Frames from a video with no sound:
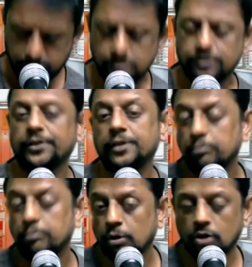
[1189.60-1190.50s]
See, the
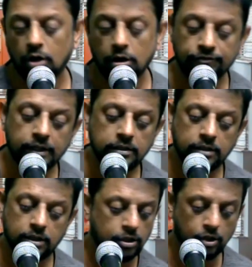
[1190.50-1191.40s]
book of the
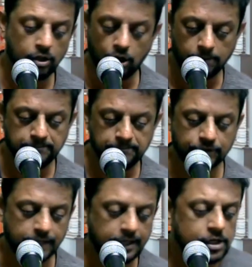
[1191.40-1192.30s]
law.
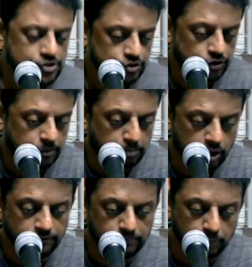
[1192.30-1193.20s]
Okay, so the book
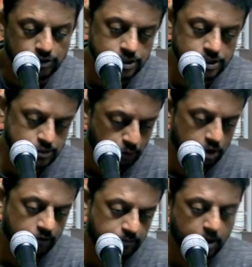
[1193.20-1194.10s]
of Moses, book
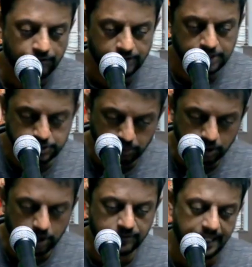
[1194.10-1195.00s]
of prophets, book
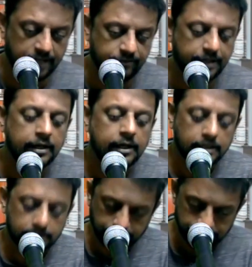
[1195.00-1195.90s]
of David,
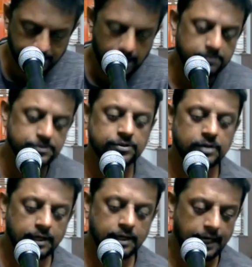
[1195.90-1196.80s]
the Psalms,
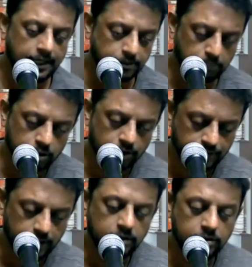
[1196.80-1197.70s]
and the book of
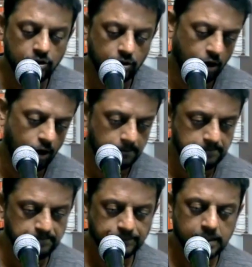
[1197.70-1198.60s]
the law.
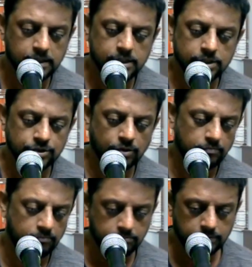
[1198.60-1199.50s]
So,
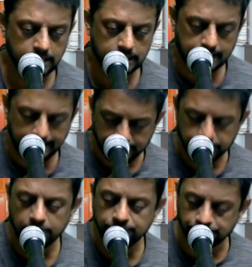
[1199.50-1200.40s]
the
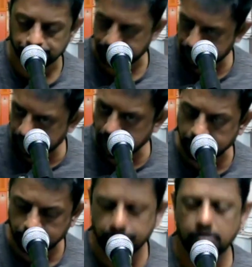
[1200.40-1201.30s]
collection of this
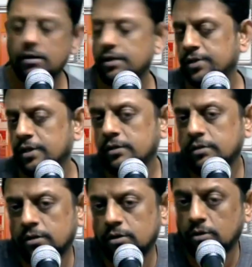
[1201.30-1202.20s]
together we call it the
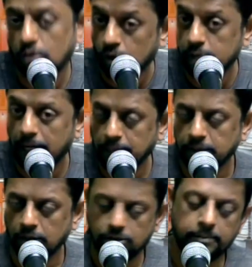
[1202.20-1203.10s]
Holy Bible or the